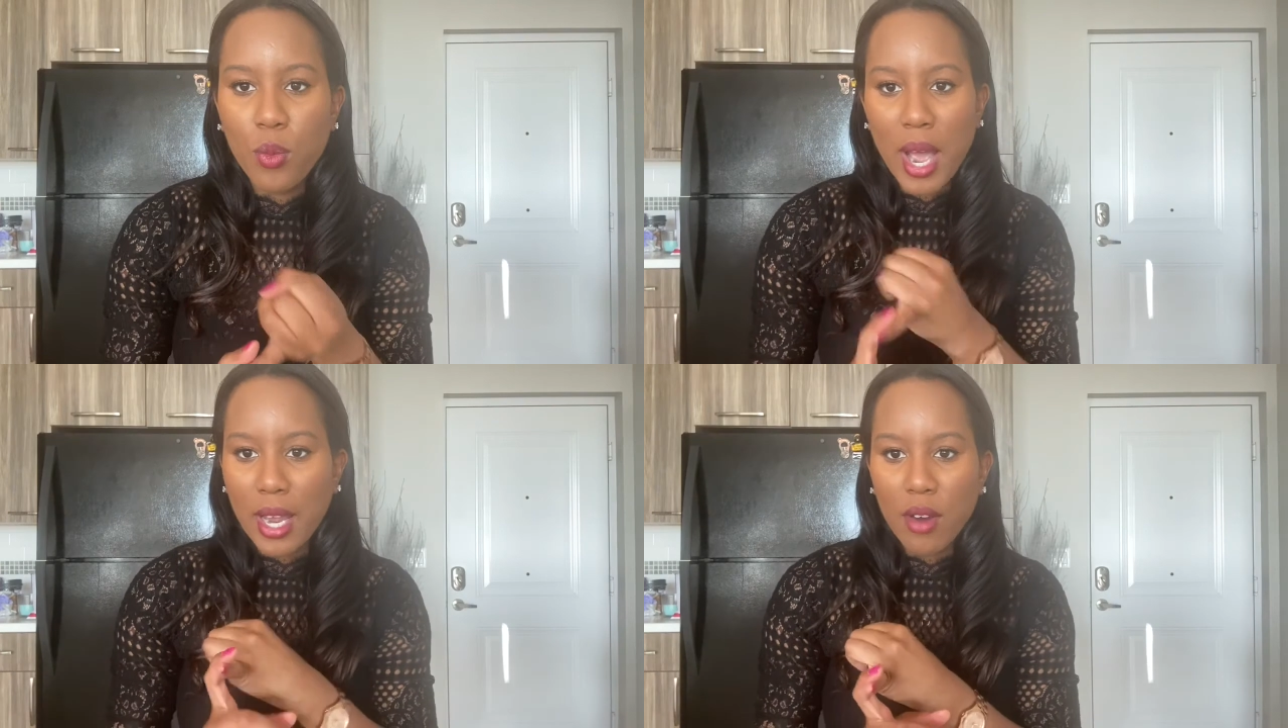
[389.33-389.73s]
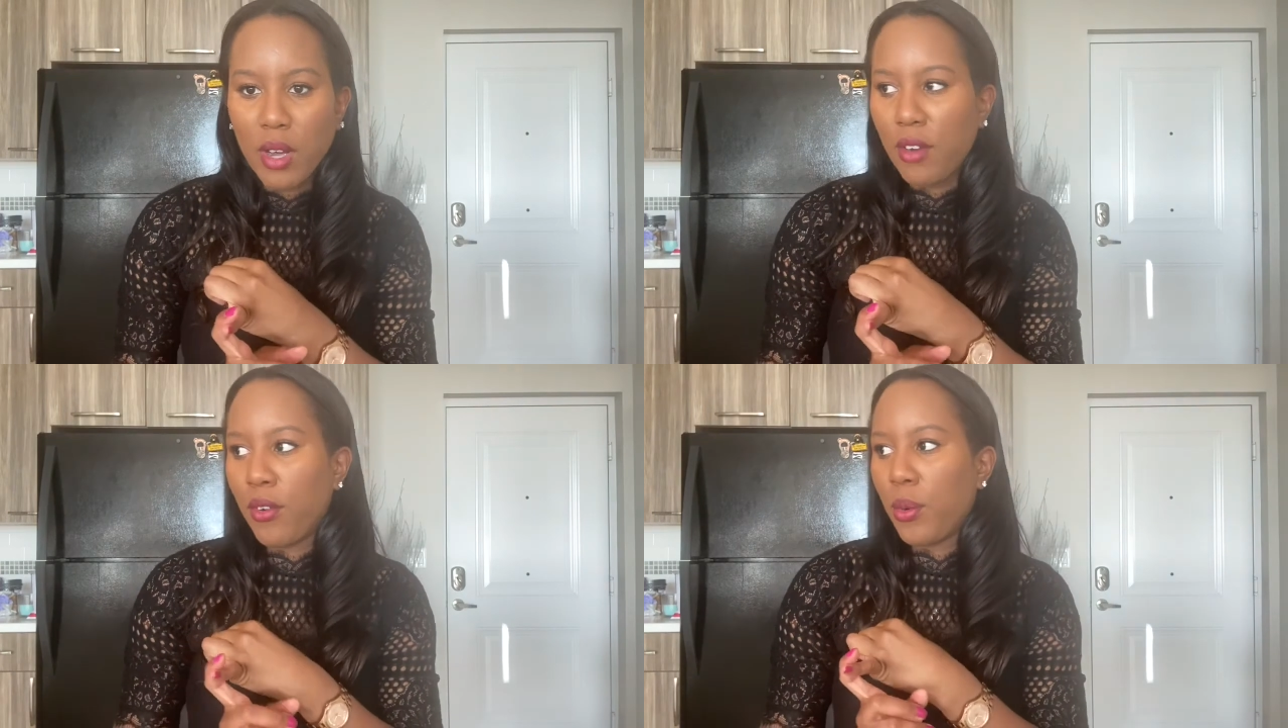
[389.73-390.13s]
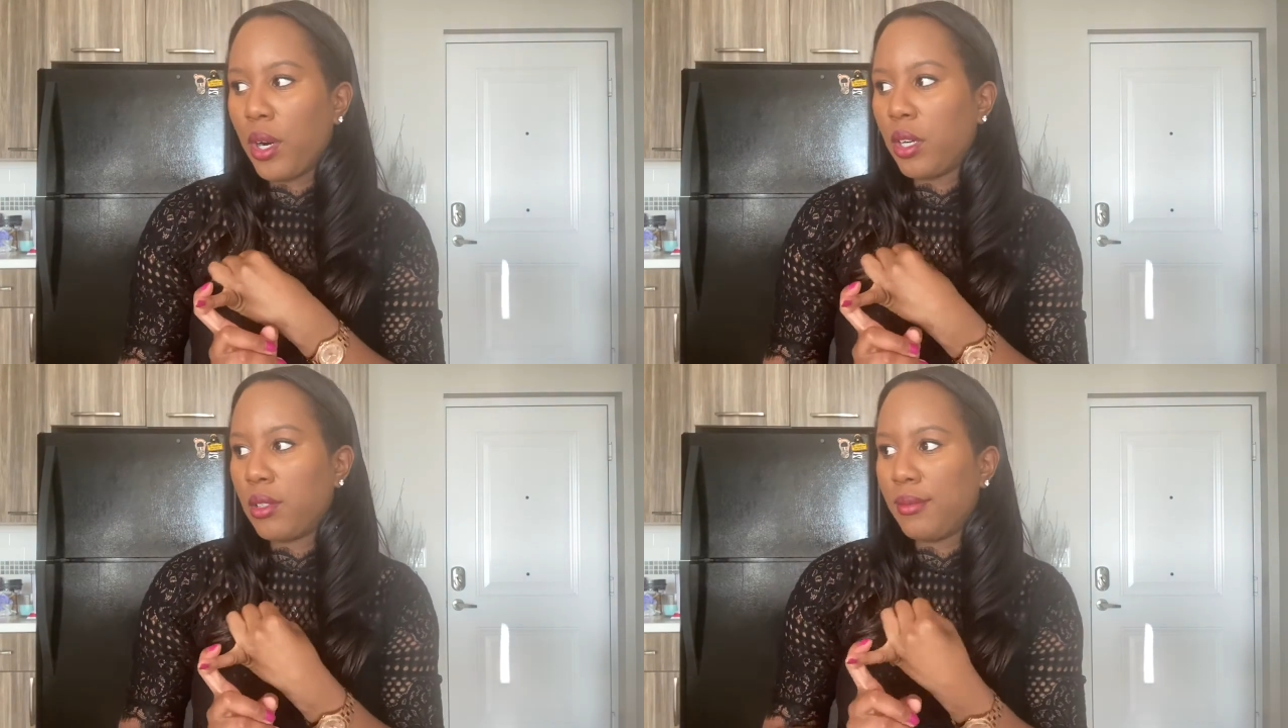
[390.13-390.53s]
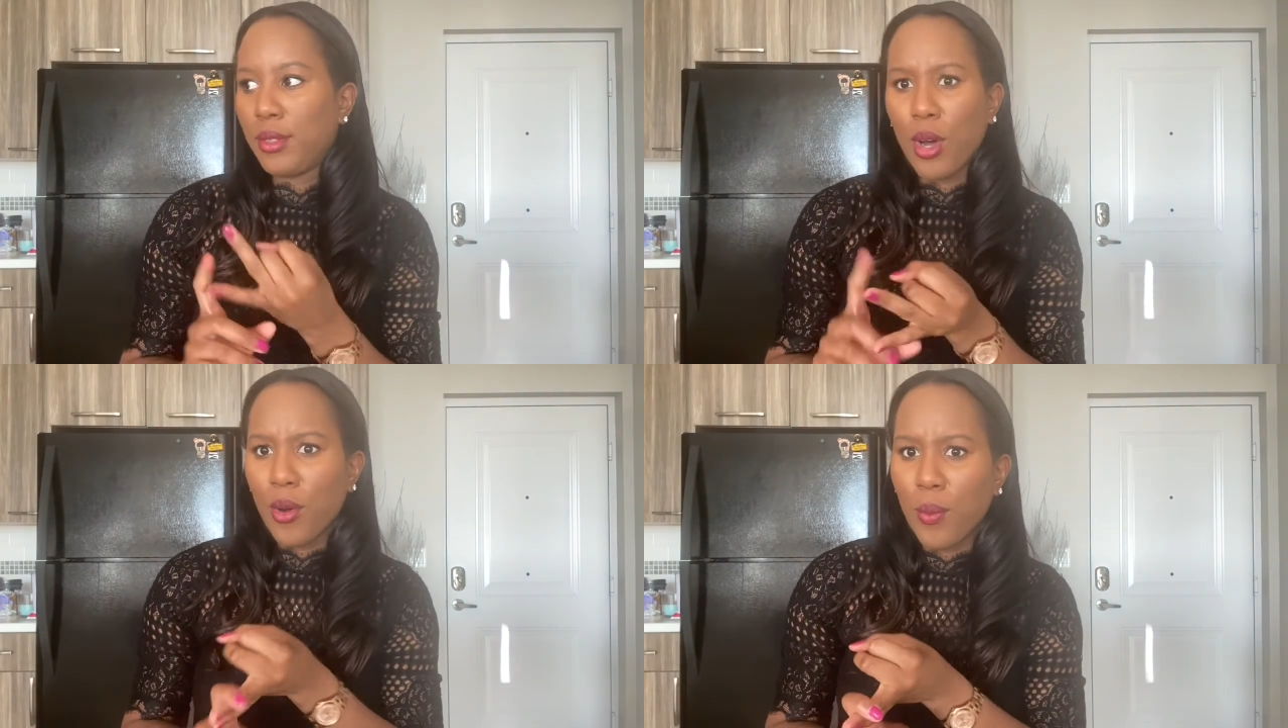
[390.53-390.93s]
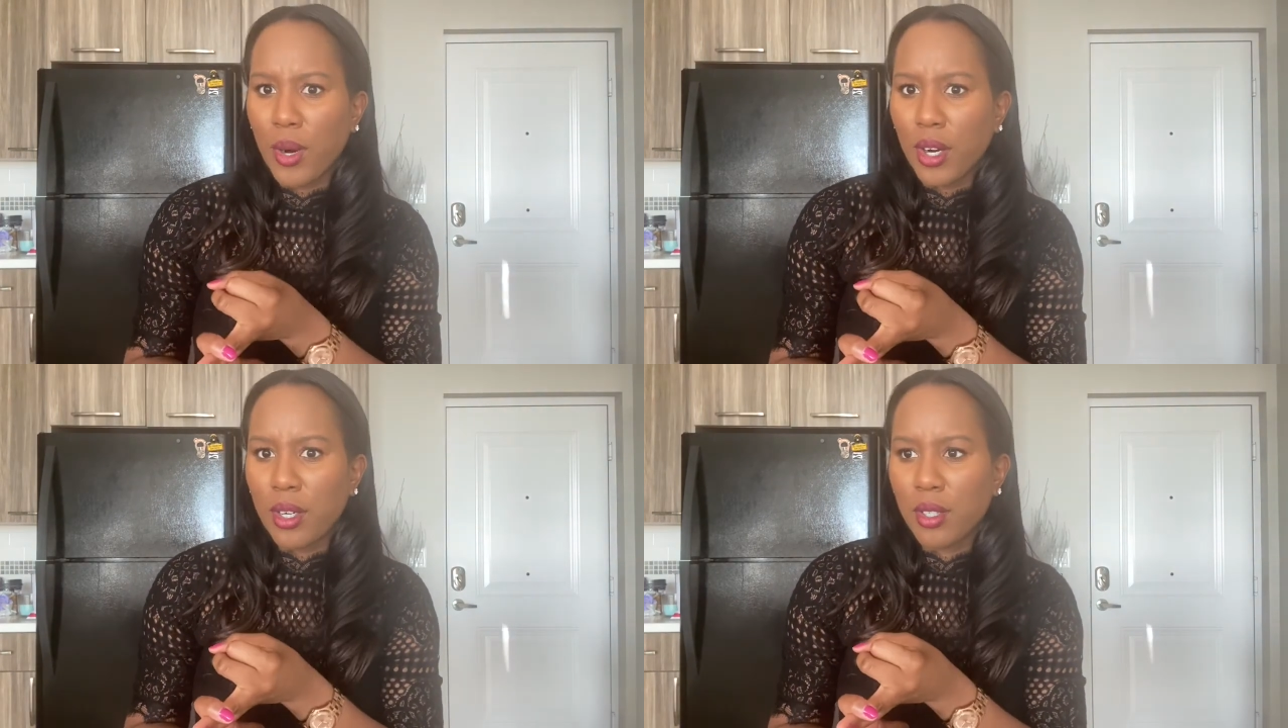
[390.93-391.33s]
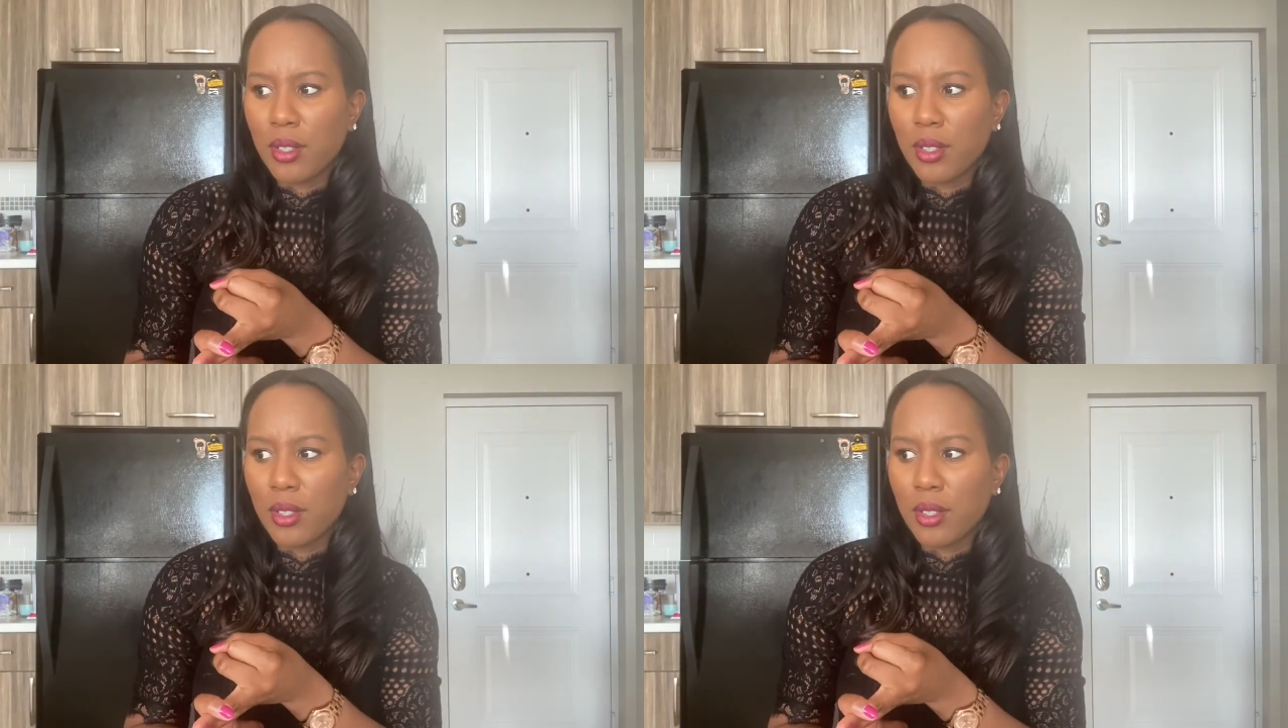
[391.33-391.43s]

get ready for work, go to work,